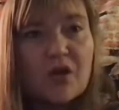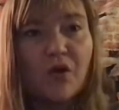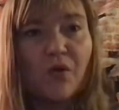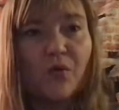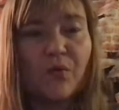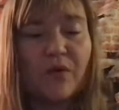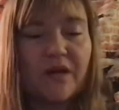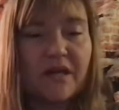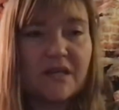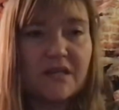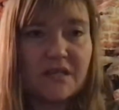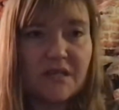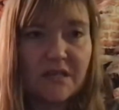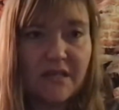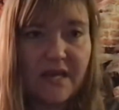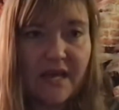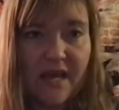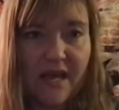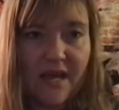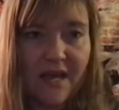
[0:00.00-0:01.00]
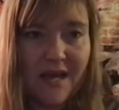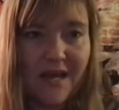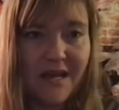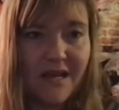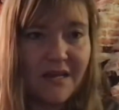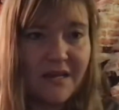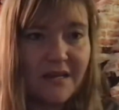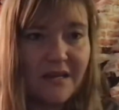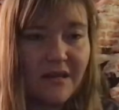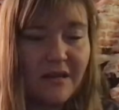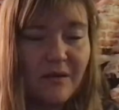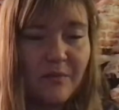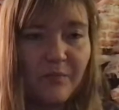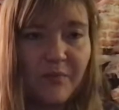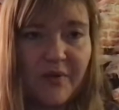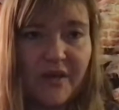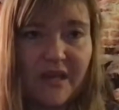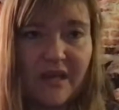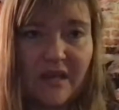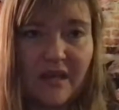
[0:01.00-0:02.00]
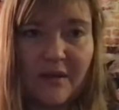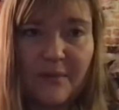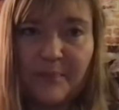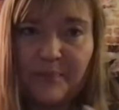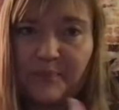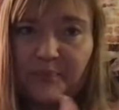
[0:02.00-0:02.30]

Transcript: which can be